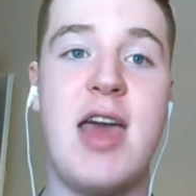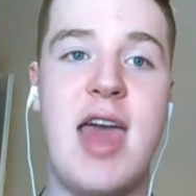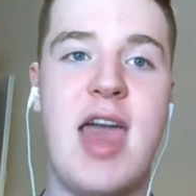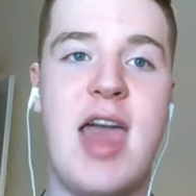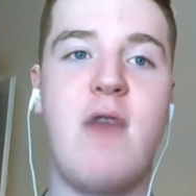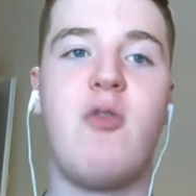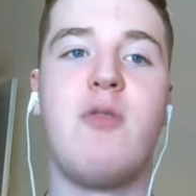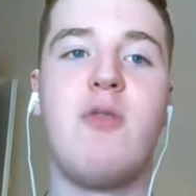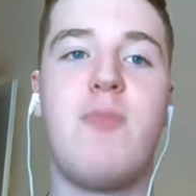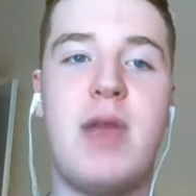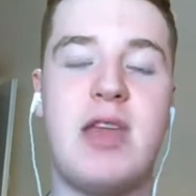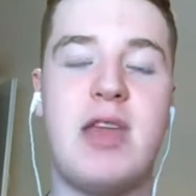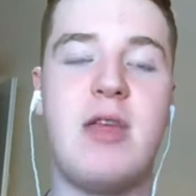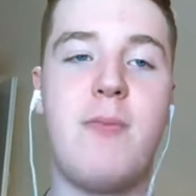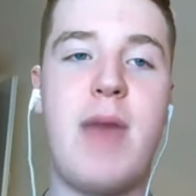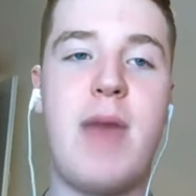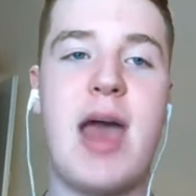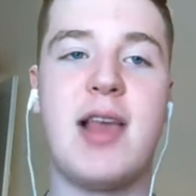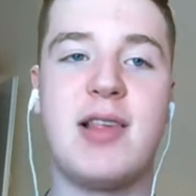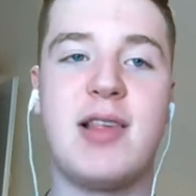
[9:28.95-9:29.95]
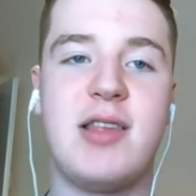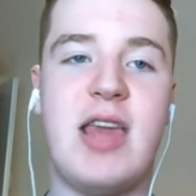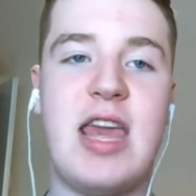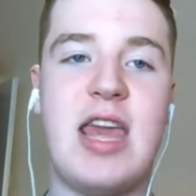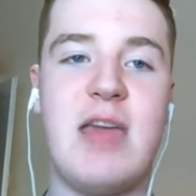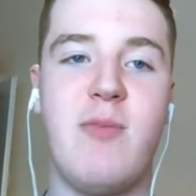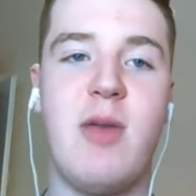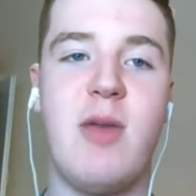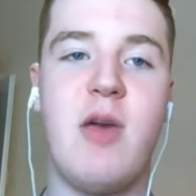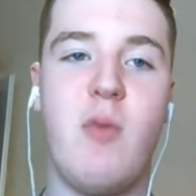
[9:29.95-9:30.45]
it would be the best
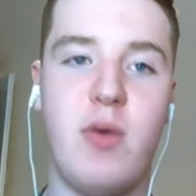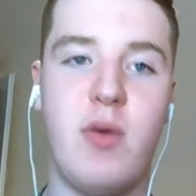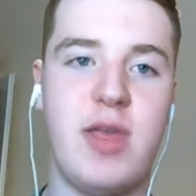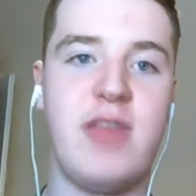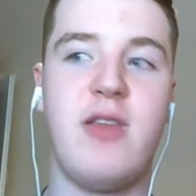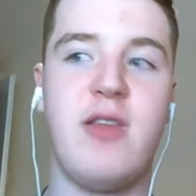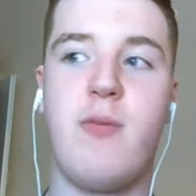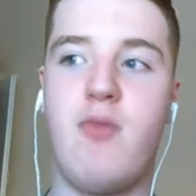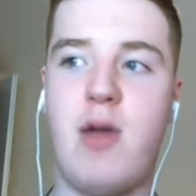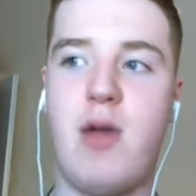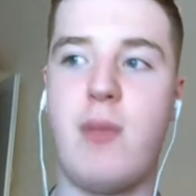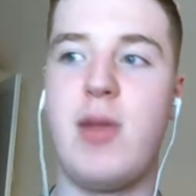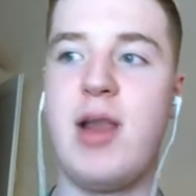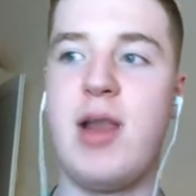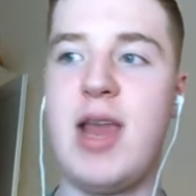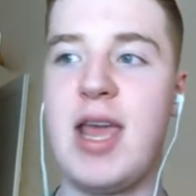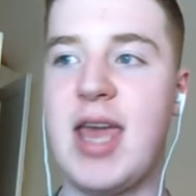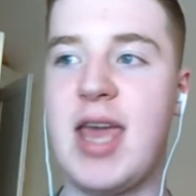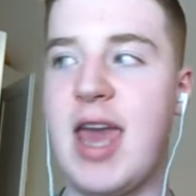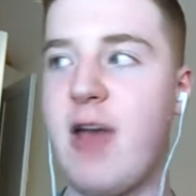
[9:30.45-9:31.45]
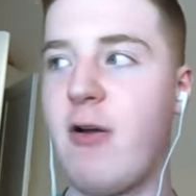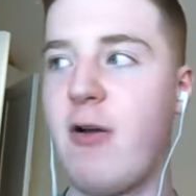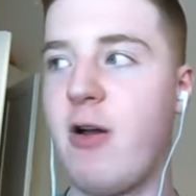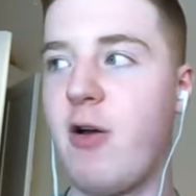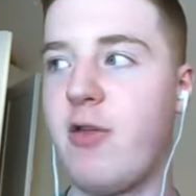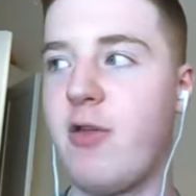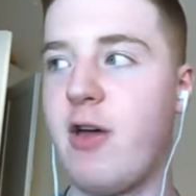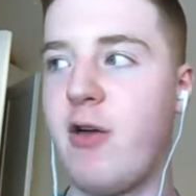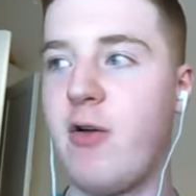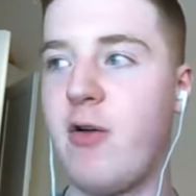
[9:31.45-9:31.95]
team within the Premier League era,
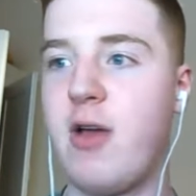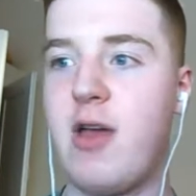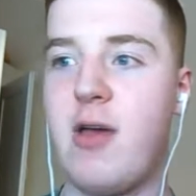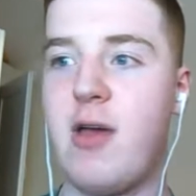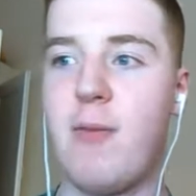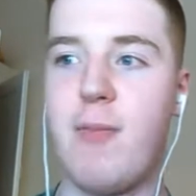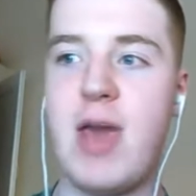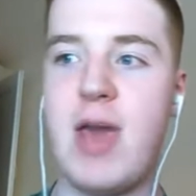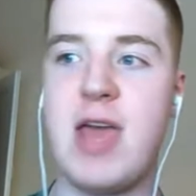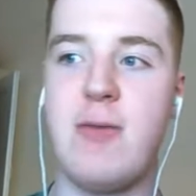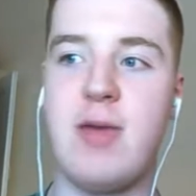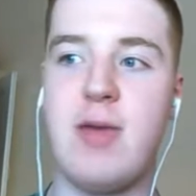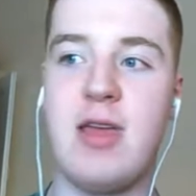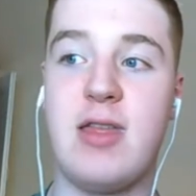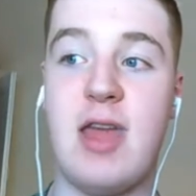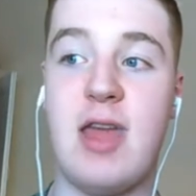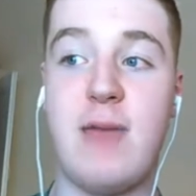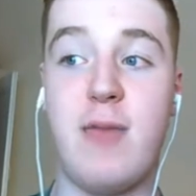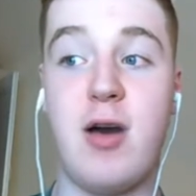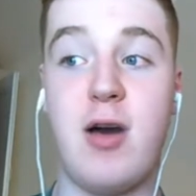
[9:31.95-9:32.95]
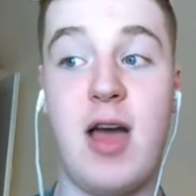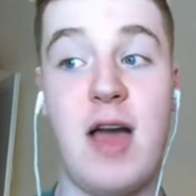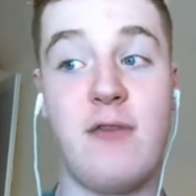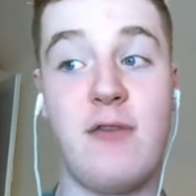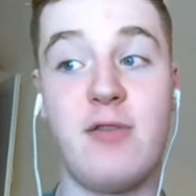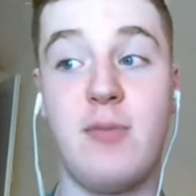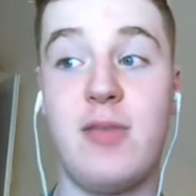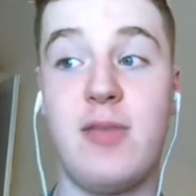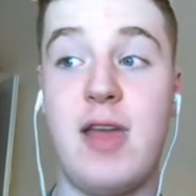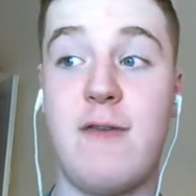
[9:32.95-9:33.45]
although maybe they might
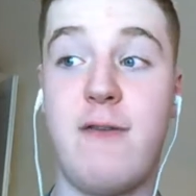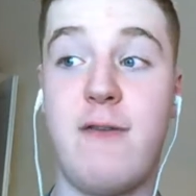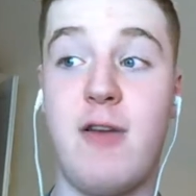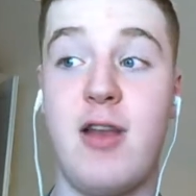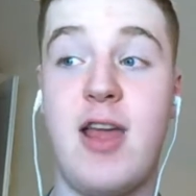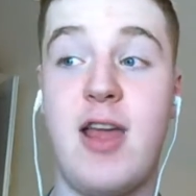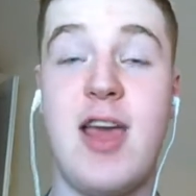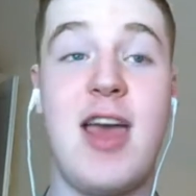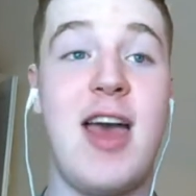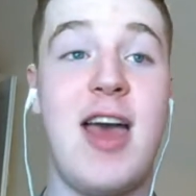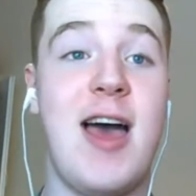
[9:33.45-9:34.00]
have some different